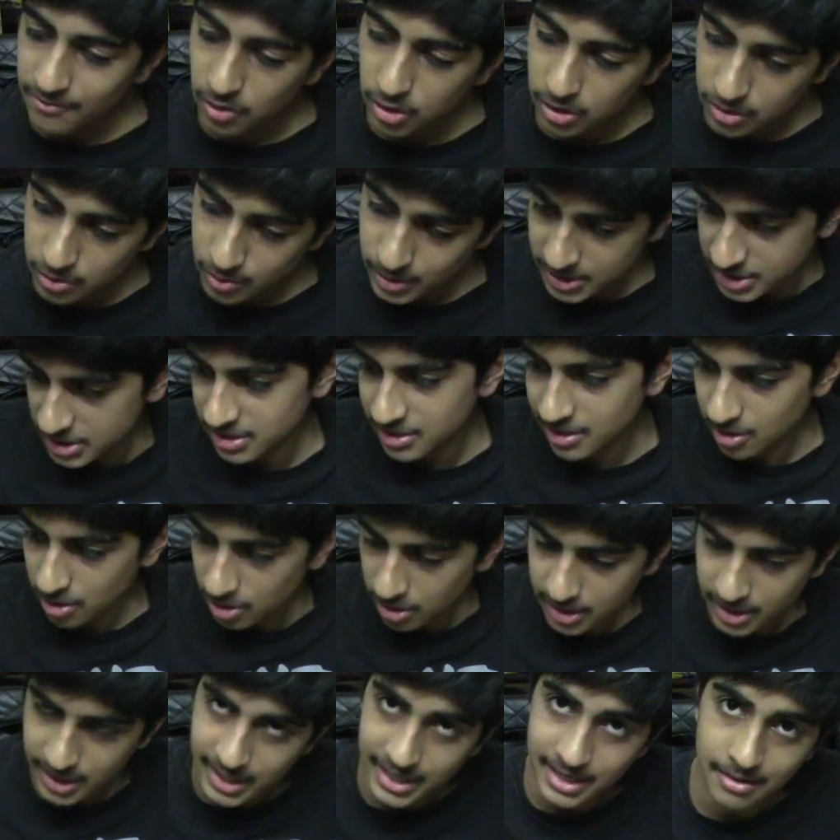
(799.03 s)
got questioned a
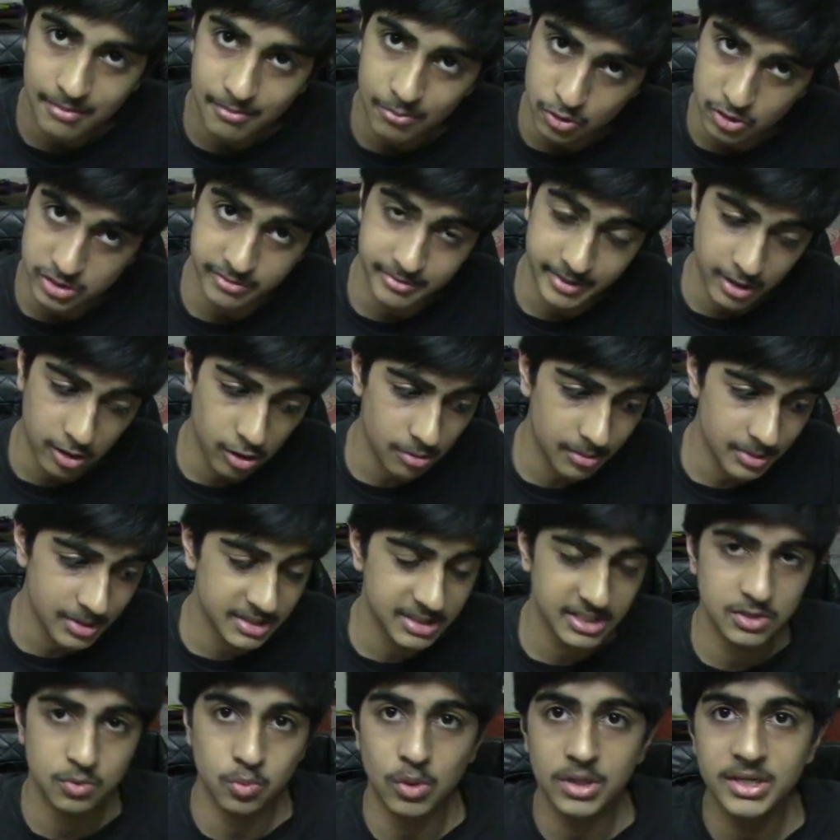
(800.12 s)
lot in most of my comments
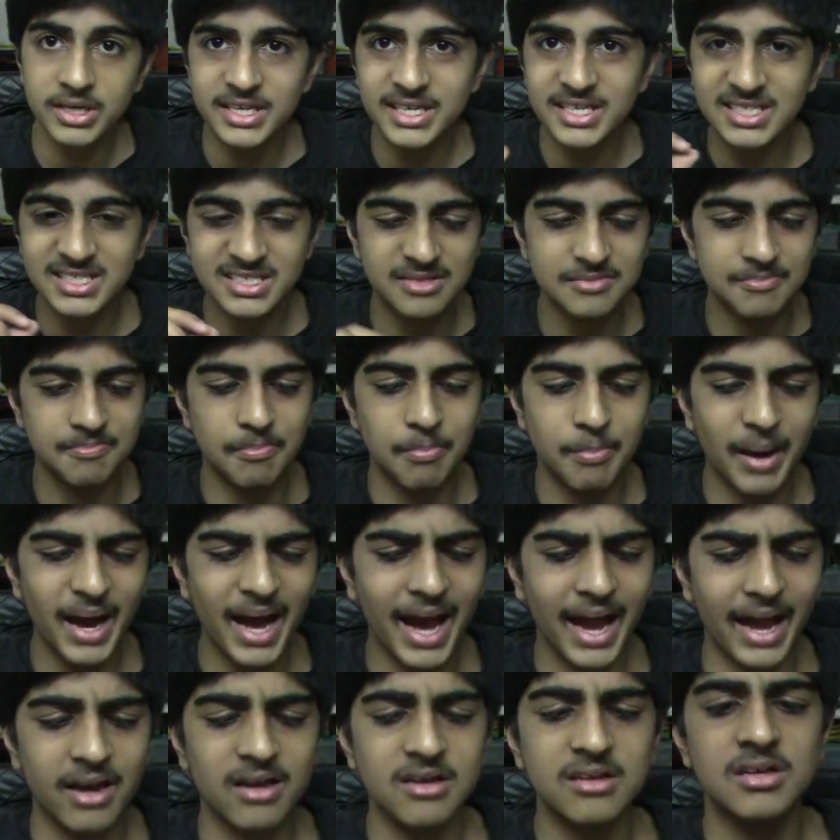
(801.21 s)
is, what is the
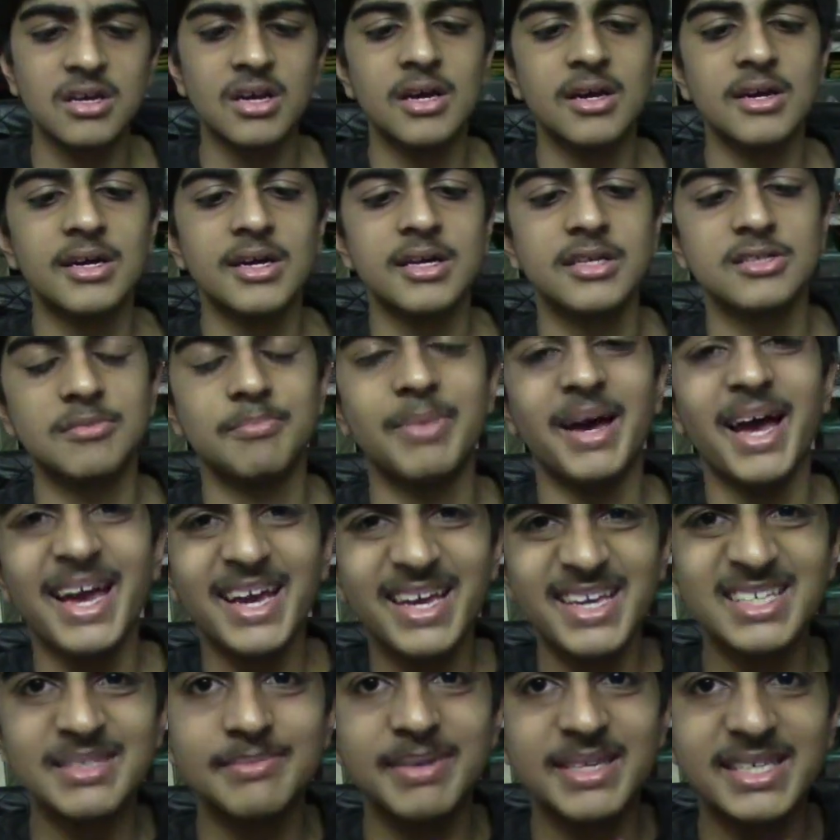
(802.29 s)
back? So
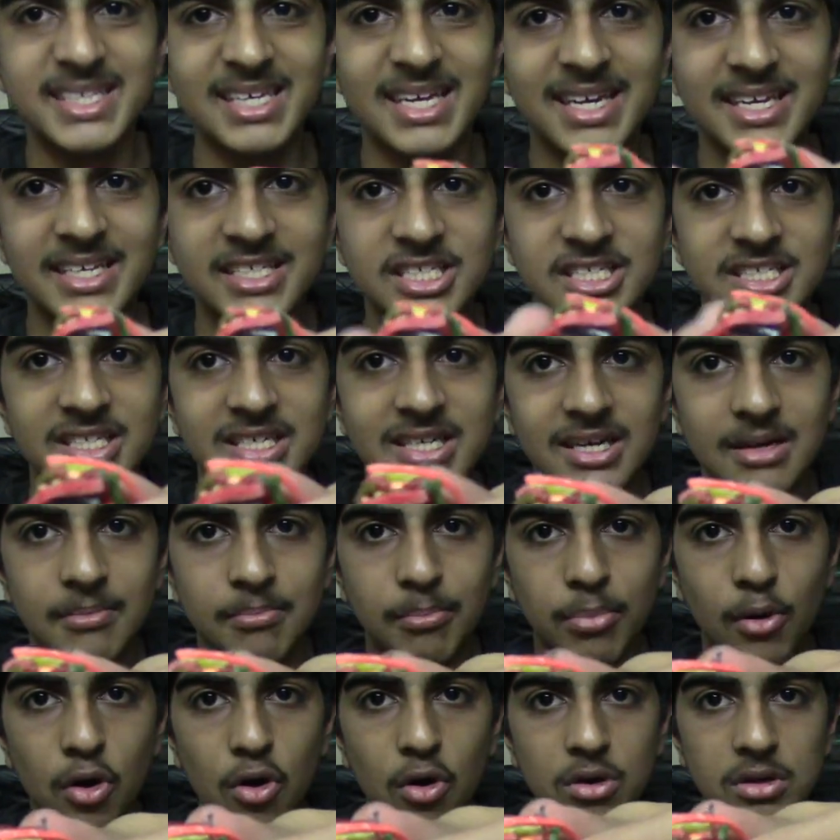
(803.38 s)
back is basically just a little
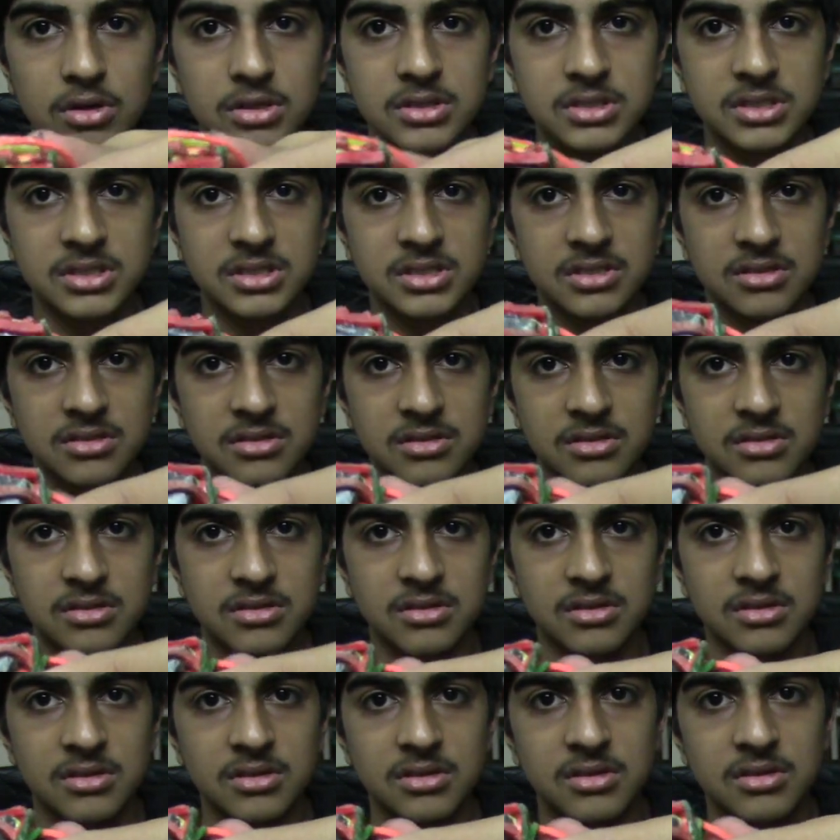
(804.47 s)
box.
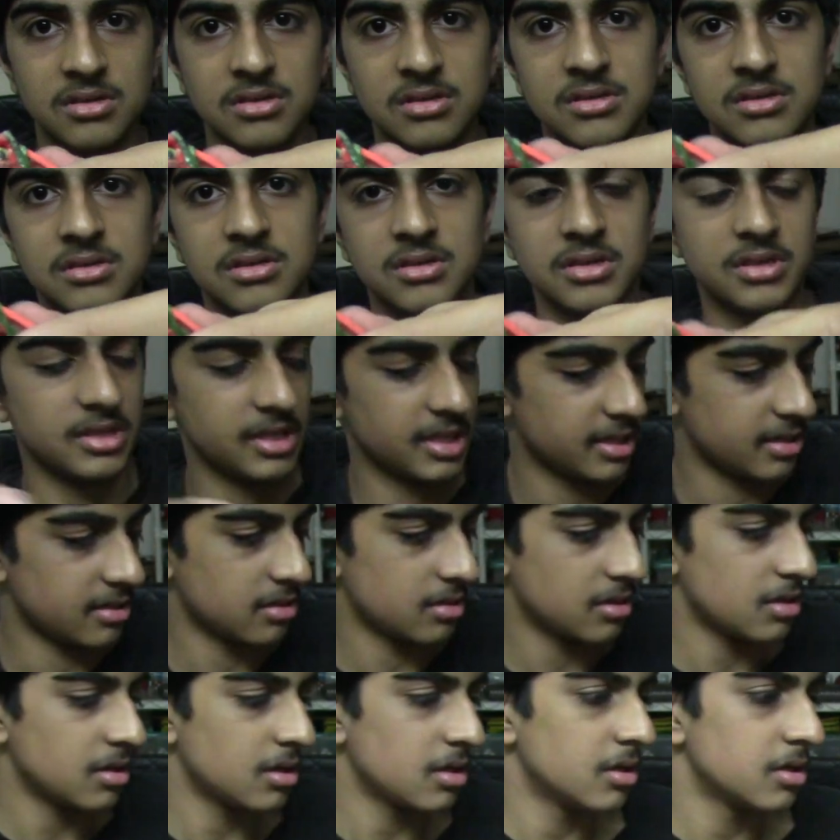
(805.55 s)
Yeah.
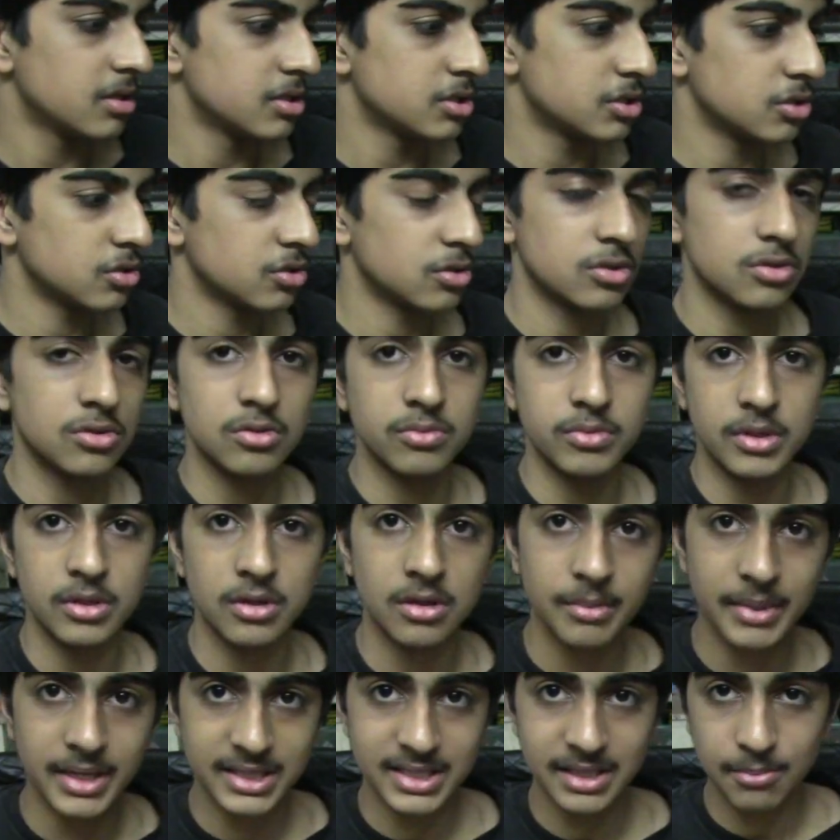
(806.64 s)
So we're
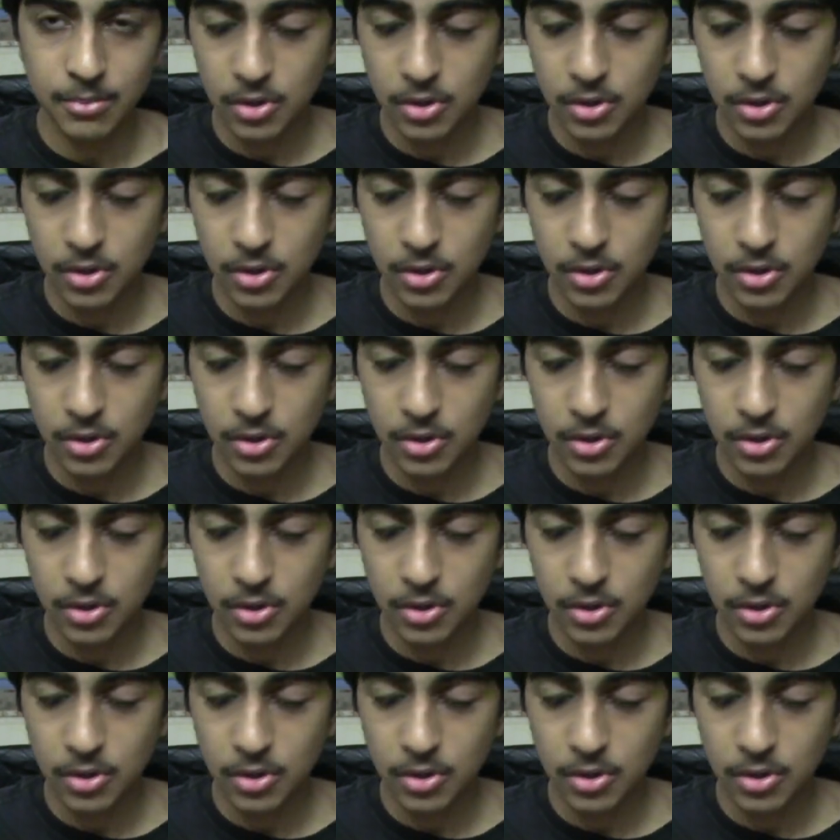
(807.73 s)
gonna make that